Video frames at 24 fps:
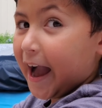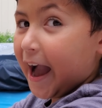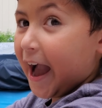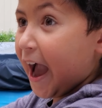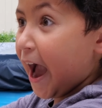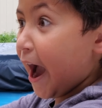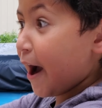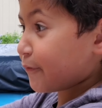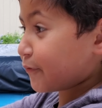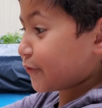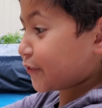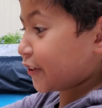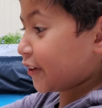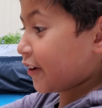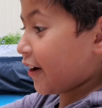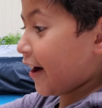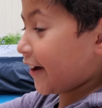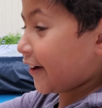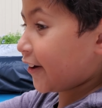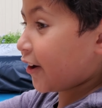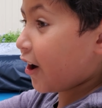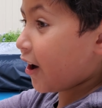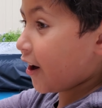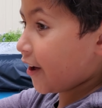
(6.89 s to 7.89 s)
after I
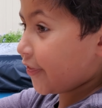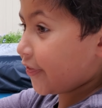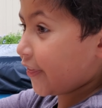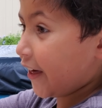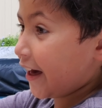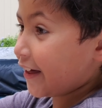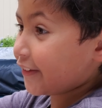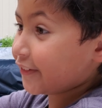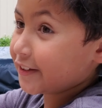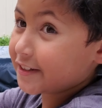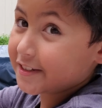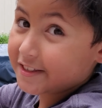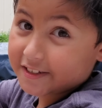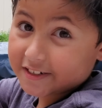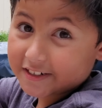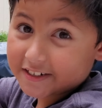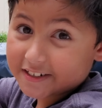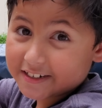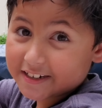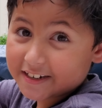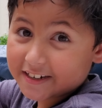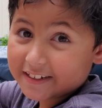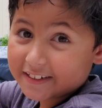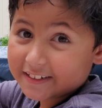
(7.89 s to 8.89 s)
caught that
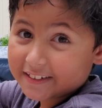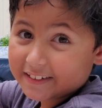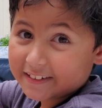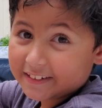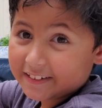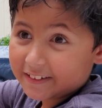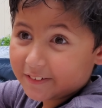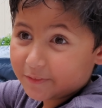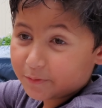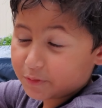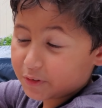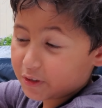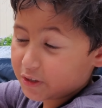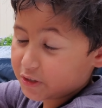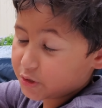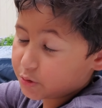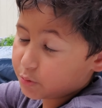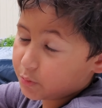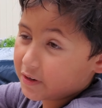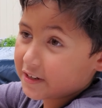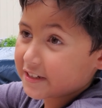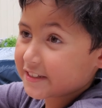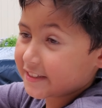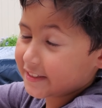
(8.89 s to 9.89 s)
lizard, which
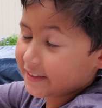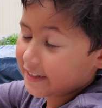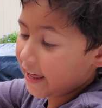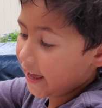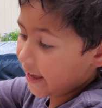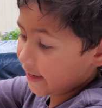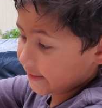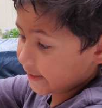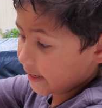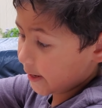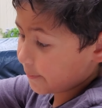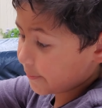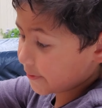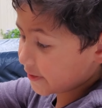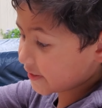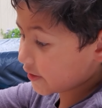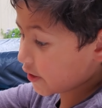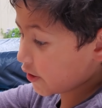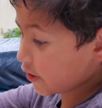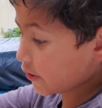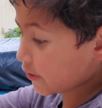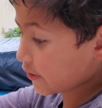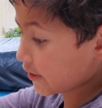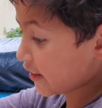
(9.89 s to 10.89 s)
was last
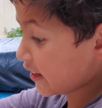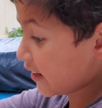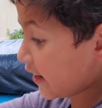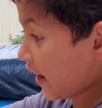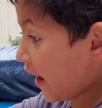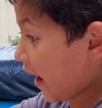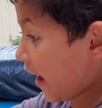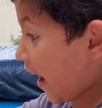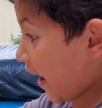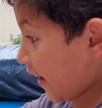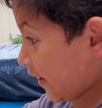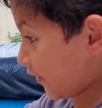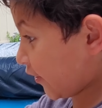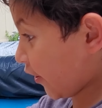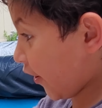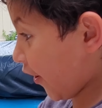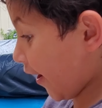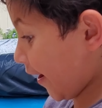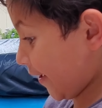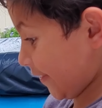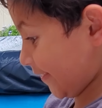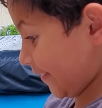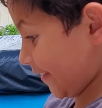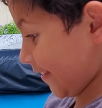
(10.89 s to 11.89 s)
episode, I
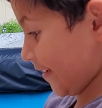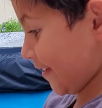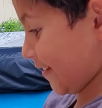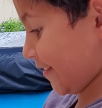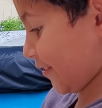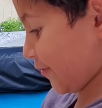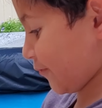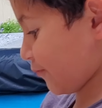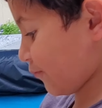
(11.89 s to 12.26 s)
caught this